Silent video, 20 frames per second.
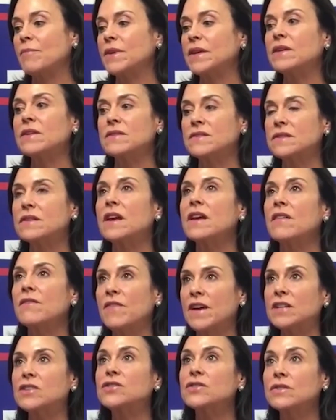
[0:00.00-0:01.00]
Because
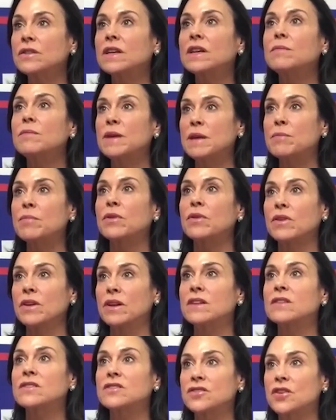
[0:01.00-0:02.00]
eventually people are
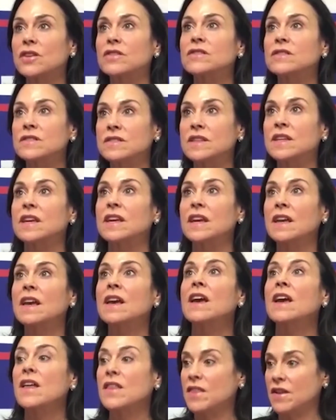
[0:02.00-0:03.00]
going to start to see
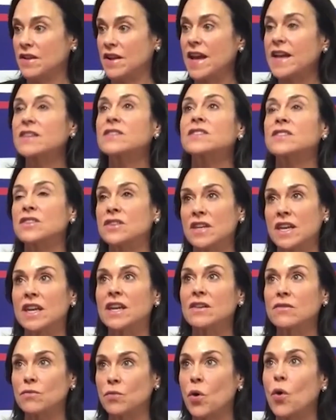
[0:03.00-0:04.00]
the next
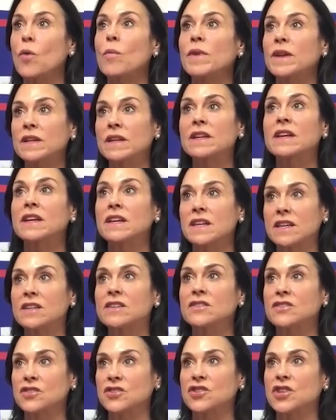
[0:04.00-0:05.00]
enrollment
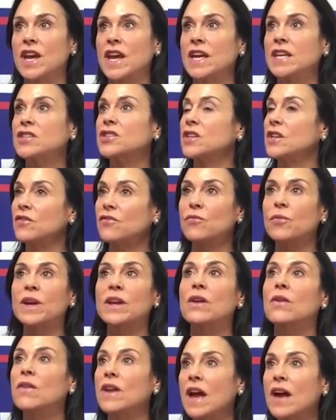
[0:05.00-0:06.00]
exchange, and if
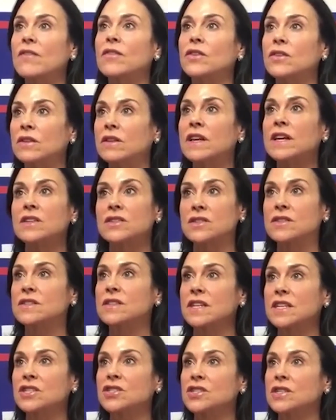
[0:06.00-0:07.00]
we don't have good
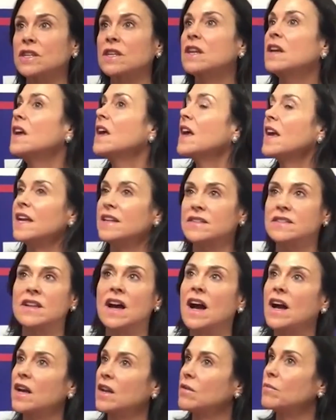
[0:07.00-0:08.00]
legislation, it's
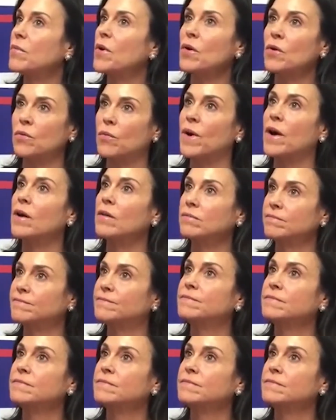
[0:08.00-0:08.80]
not going to bode well.